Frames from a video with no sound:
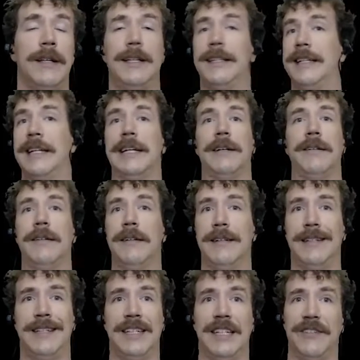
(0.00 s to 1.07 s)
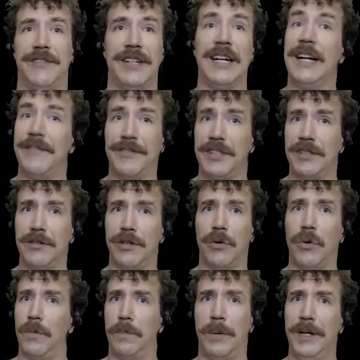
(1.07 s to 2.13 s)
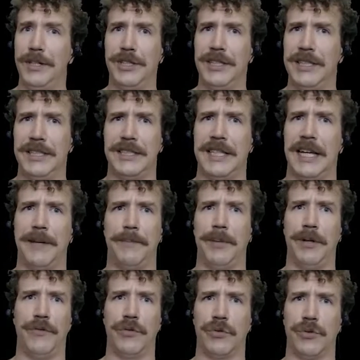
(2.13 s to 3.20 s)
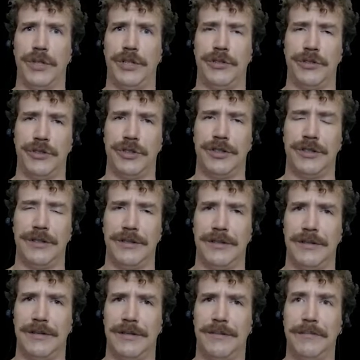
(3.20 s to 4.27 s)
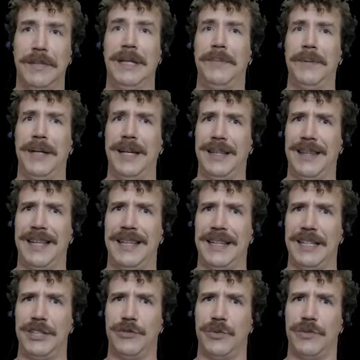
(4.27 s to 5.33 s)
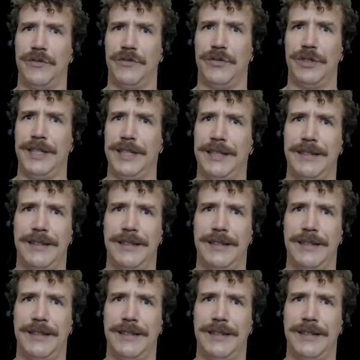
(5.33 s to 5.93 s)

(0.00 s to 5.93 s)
Now, if I've killed a whole bunch of these sad, pitiful creatures, maybe I'd let this one free?